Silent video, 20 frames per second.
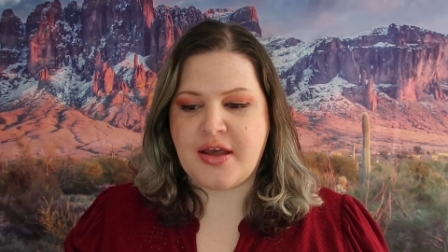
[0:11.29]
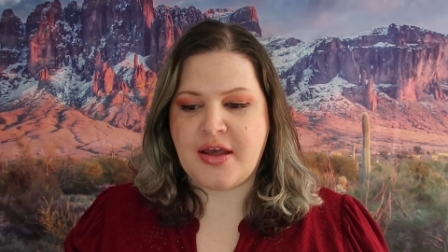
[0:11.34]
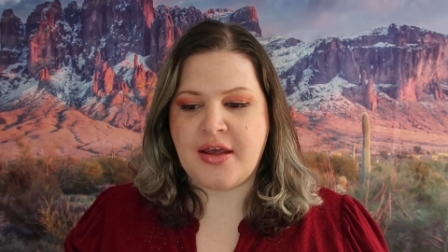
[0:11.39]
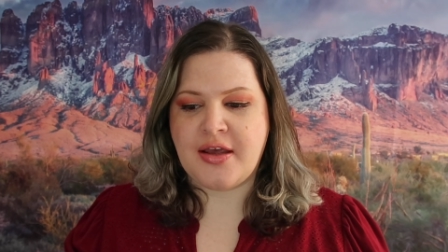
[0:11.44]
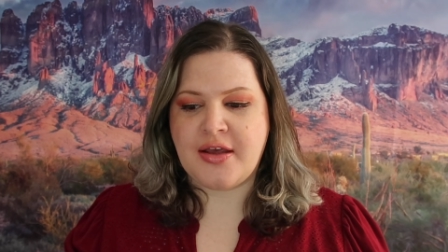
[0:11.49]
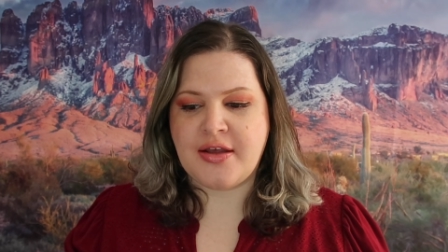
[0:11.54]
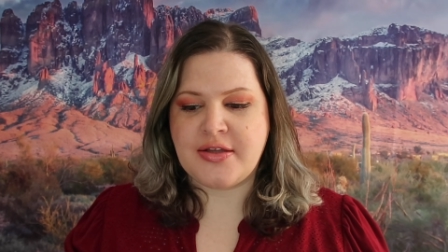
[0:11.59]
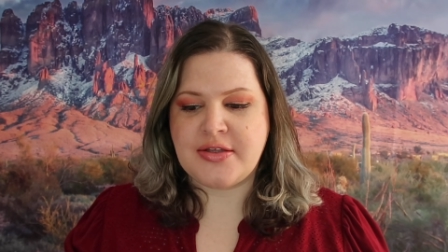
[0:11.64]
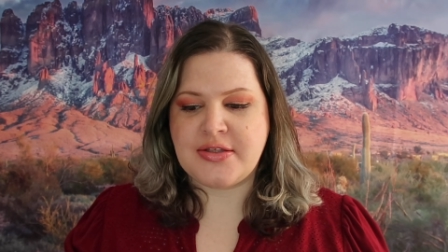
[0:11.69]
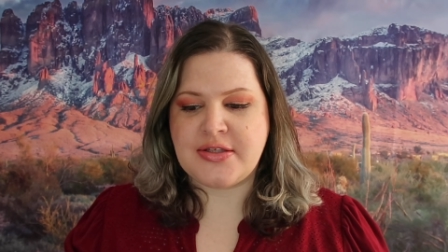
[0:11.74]

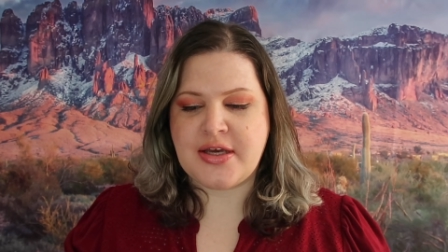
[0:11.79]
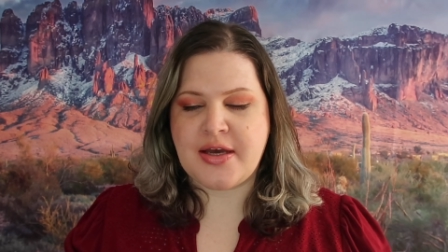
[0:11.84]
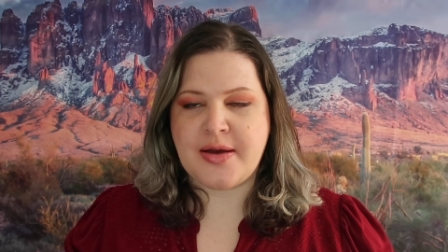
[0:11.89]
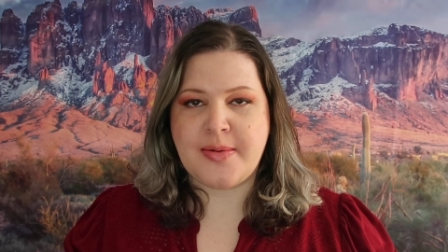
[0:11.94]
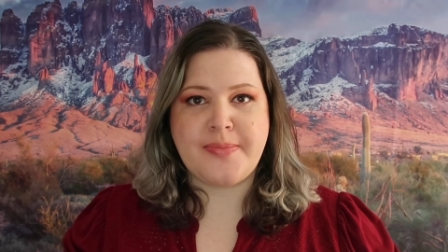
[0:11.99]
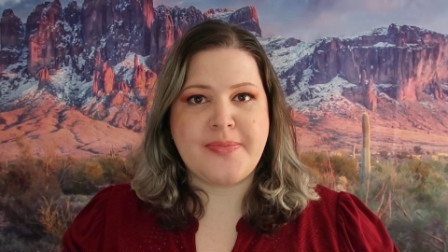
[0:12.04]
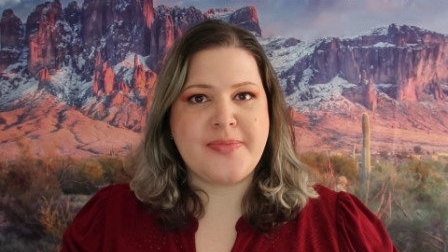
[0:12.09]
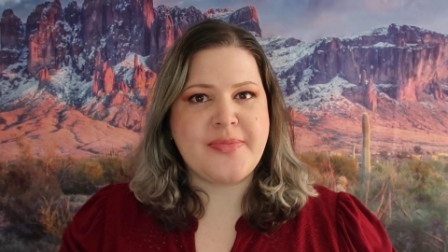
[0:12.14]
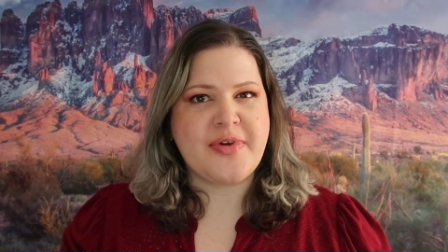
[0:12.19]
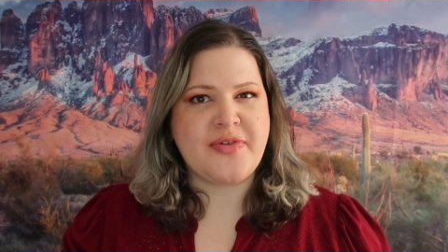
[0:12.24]
and
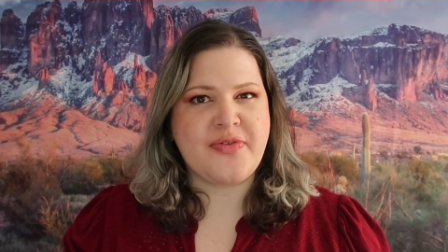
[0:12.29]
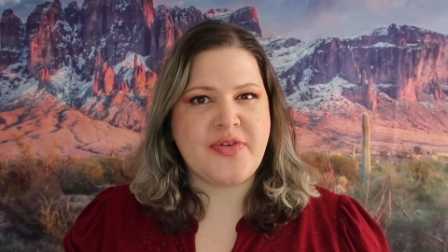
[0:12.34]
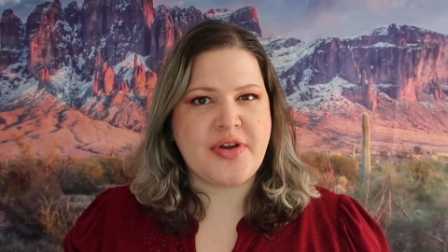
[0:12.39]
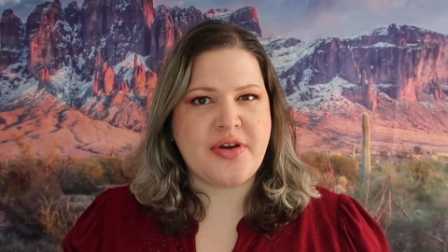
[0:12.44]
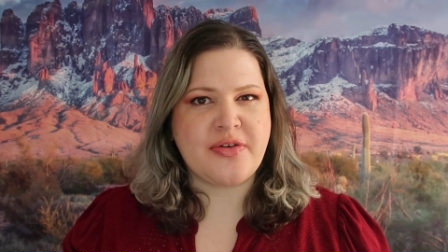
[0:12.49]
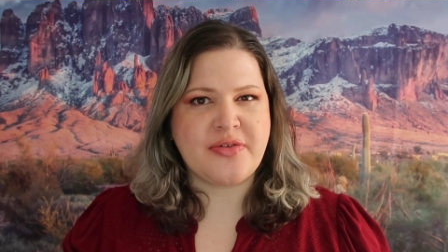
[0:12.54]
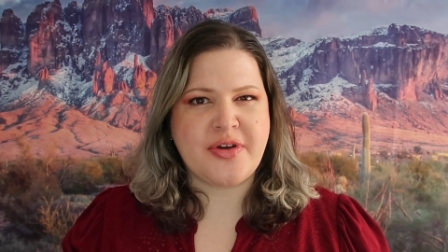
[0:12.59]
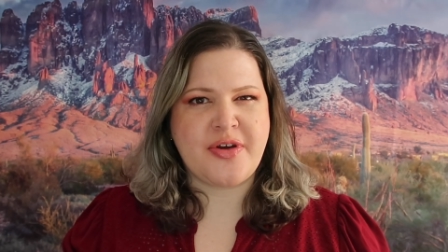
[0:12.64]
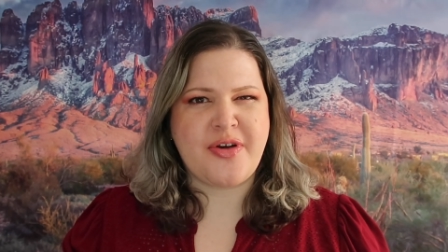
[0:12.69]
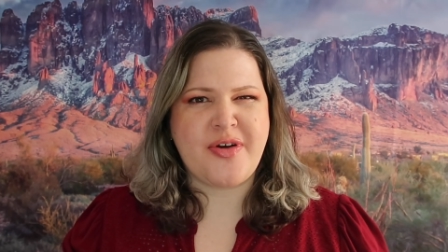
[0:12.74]
if you
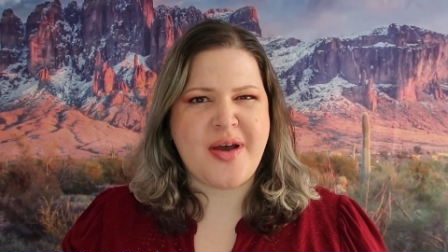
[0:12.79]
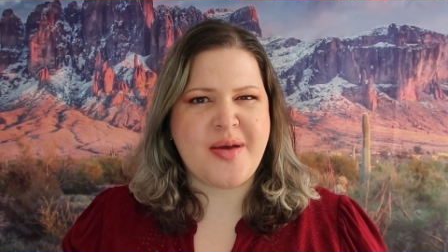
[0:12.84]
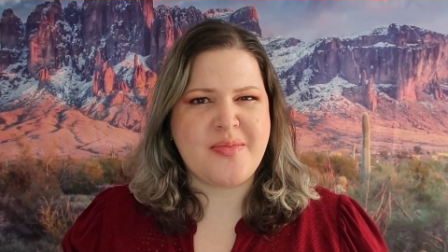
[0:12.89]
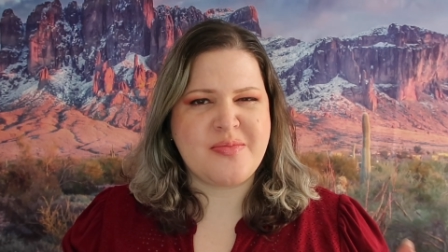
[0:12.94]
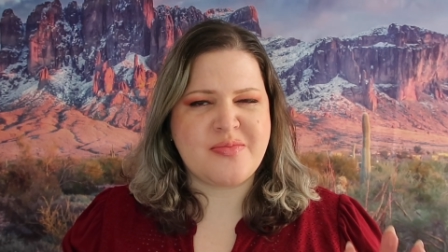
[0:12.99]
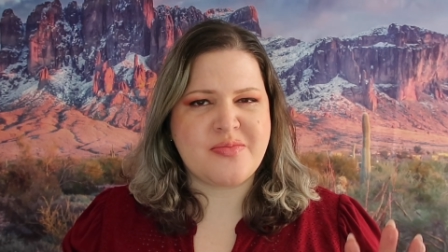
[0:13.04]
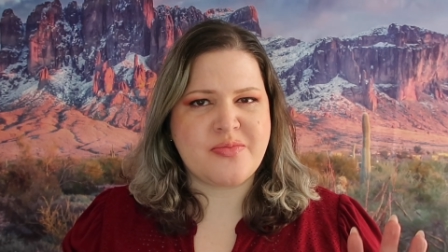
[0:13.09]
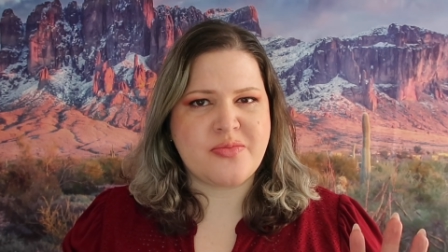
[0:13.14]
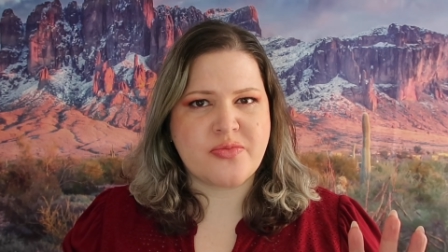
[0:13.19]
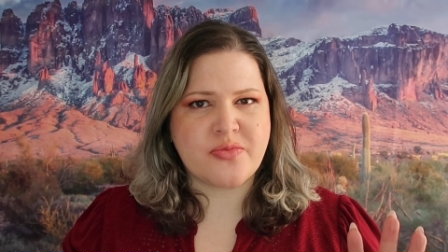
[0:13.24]
don't know,
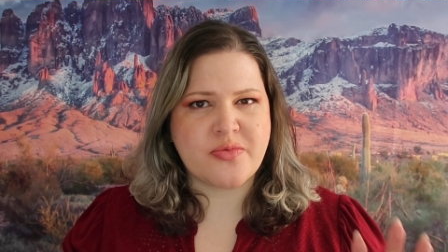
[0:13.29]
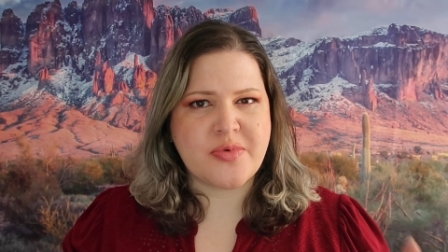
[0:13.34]
I'm